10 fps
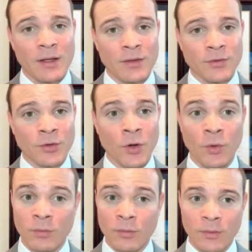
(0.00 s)

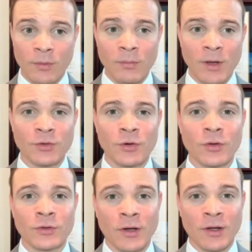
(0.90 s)
So make sure
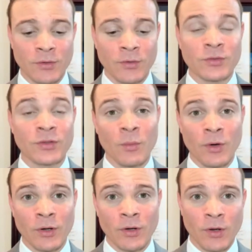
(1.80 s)
you talk to
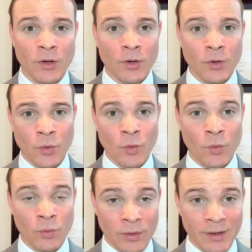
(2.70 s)
someone
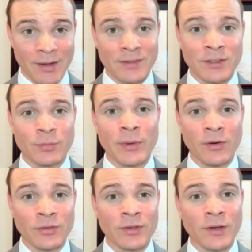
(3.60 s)
who is
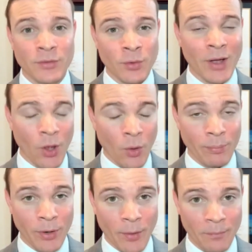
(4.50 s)
experienced enough to
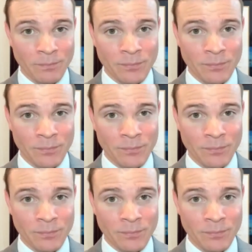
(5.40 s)
help you.